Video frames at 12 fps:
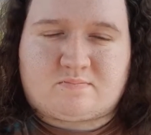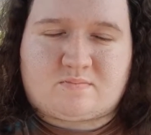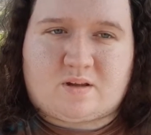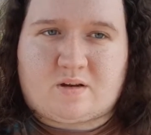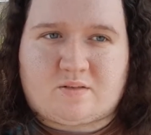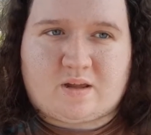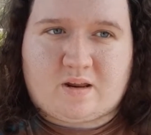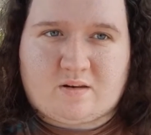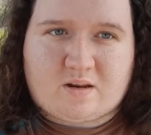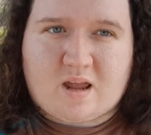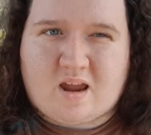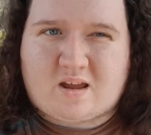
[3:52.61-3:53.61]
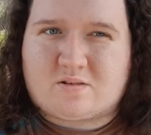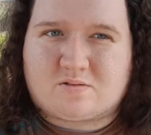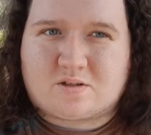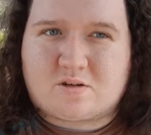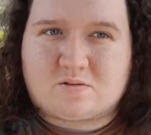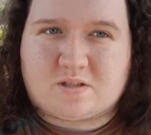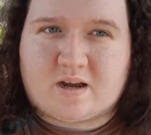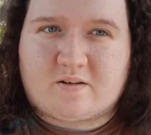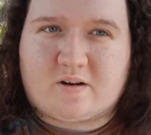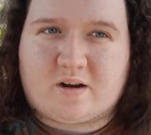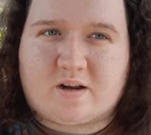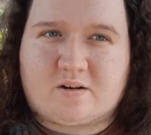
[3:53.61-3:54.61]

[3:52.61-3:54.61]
you know, they they had to close down right